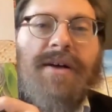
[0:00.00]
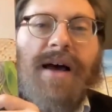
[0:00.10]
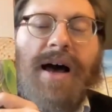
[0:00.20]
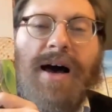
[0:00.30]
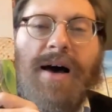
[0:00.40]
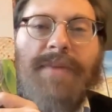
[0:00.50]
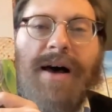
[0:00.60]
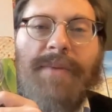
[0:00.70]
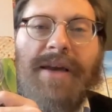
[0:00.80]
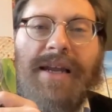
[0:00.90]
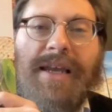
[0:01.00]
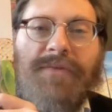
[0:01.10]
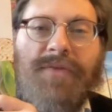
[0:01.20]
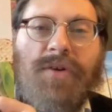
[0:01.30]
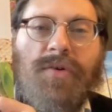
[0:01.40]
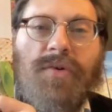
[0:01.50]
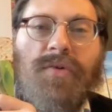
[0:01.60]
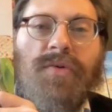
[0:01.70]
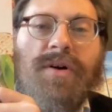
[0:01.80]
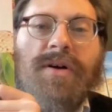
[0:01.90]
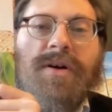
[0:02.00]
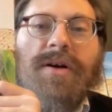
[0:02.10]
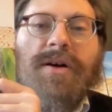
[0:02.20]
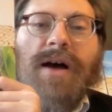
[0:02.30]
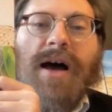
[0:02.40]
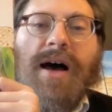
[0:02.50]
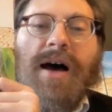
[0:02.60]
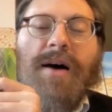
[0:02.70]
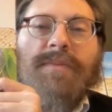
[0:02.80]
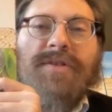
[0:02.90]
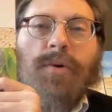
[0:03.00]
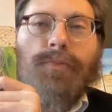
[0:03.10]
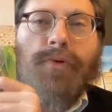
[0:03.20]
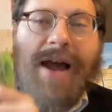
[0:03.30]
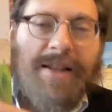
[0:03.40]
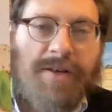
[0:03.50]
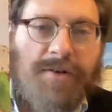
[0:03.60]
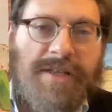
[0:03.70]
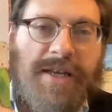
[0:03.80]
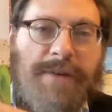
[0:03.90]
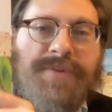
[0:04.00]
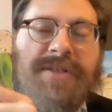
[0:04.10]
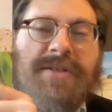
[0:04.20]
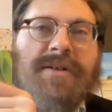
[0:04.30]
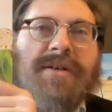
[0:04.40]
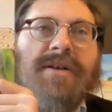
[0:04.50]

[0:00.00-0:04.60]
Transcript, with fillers: Um, I'm going to give you um, so practical tips,